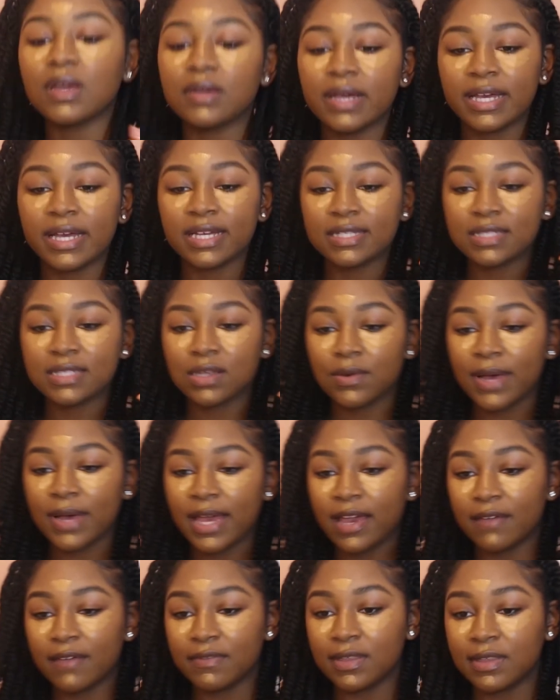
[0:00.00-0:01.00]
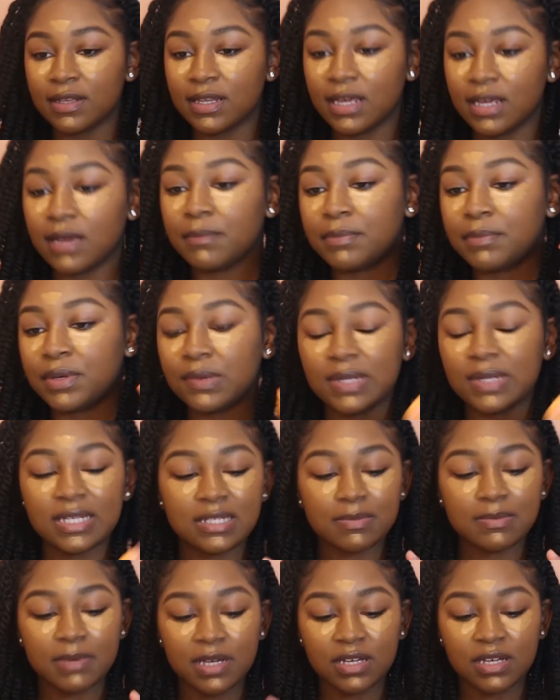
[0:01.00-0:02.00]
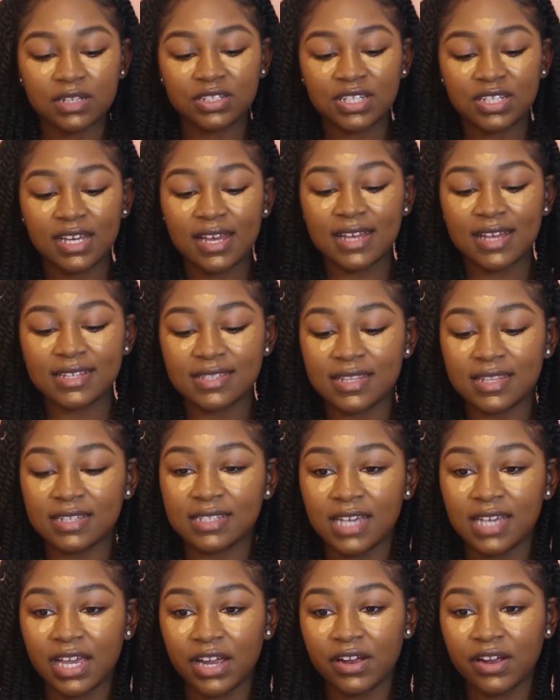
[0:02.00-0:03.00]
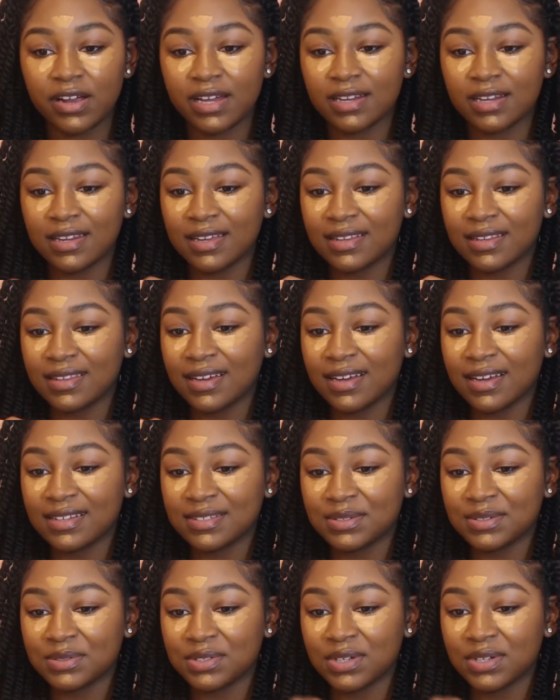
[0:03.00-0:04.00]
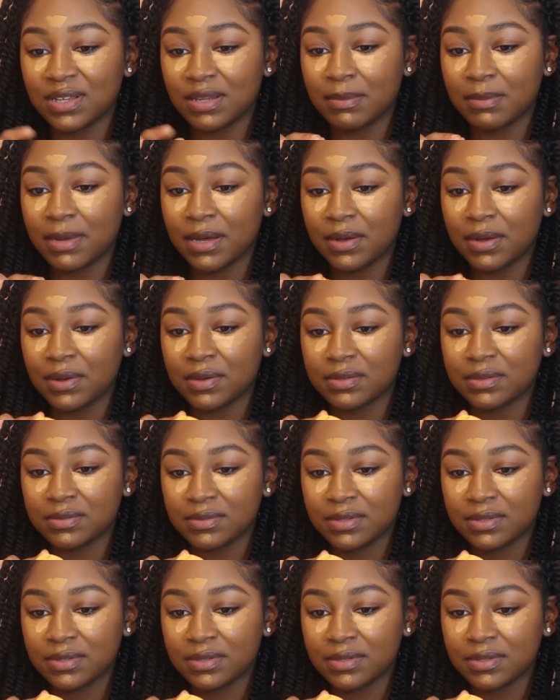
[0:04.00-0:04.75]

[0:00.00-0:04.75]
Okay, so I have the damp beauty sponge. It has the tear in it that I told y'all about.